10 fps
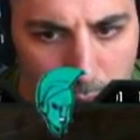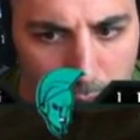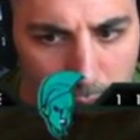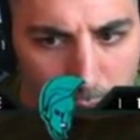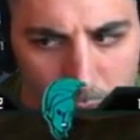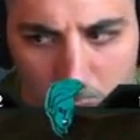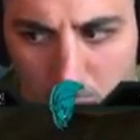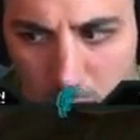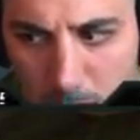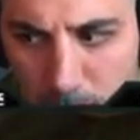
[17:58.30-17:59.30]

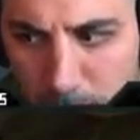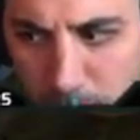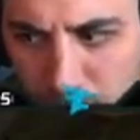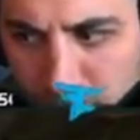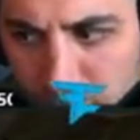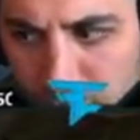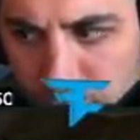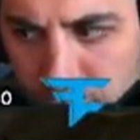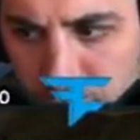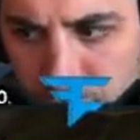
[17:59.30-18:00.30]

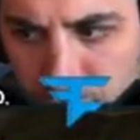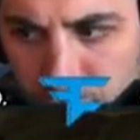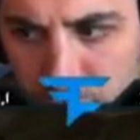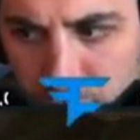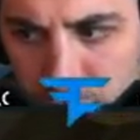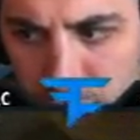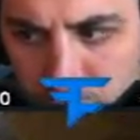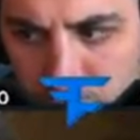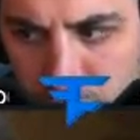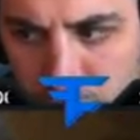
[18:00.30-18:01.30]

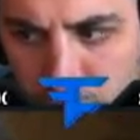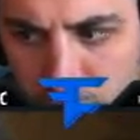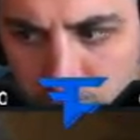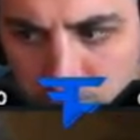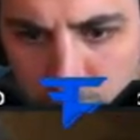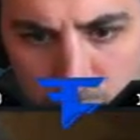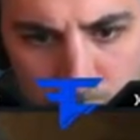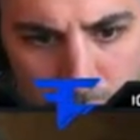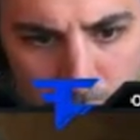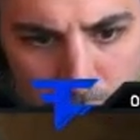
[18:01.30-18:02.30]
[no speech]